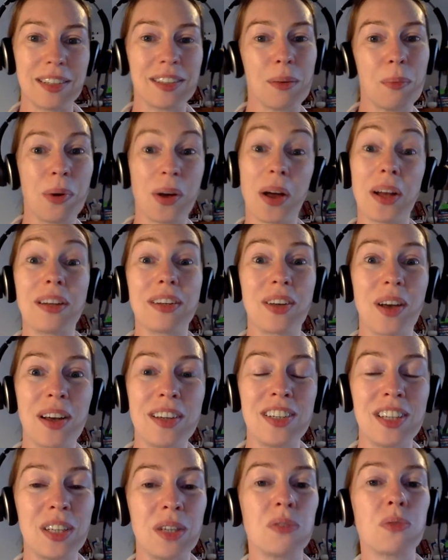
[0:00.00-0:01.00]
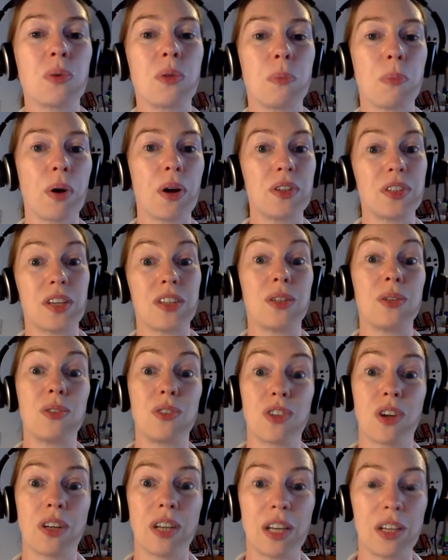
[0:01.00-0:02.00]
and someone kind of guiding you through the process who's
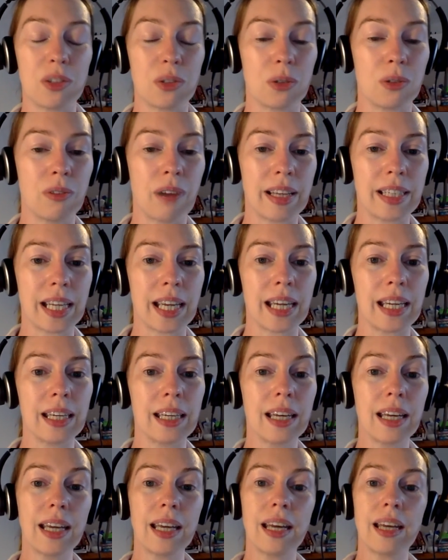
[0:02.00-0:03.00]
done it already.